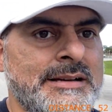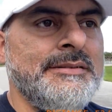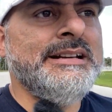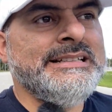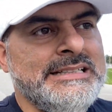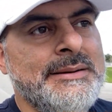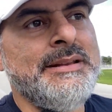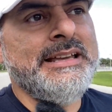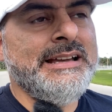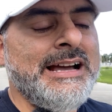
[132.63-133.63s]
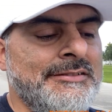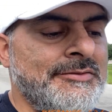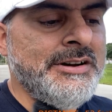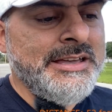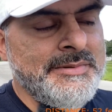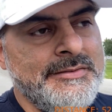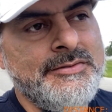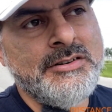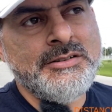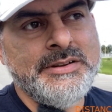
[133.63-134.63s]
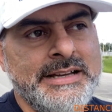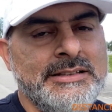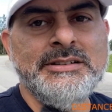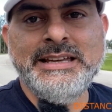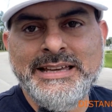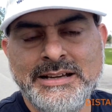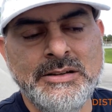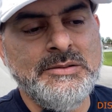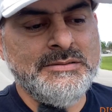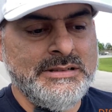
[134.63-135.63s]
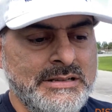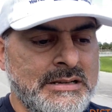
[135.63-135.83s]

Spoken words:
I'm gonna stop like halfway before we get to the igloo.